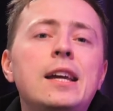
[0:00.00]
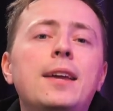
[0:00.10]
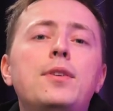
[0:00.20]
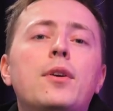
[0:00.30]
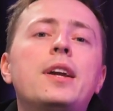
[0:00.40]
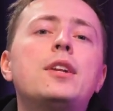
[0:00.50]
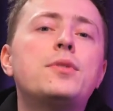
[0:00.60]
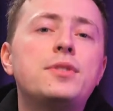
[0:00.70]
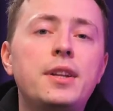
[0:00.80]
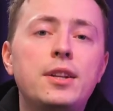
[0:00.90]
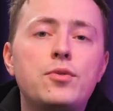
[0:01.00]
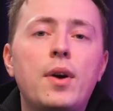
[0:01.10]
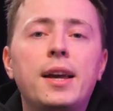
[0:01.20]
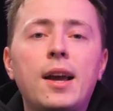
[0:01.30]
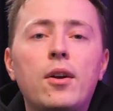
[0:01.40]
If you're interested in
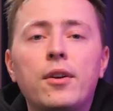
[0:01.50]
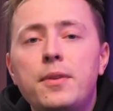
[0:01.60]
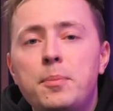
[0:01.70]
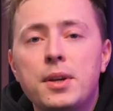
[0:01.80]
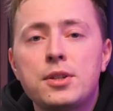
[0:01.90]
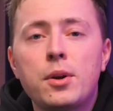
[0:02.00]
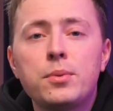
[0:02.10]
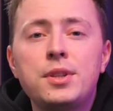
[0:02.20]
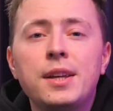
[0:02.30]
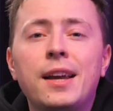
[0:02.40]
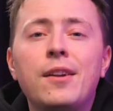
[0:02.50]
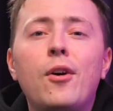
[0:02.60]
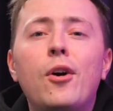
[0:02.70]
trying out our V P S hosting and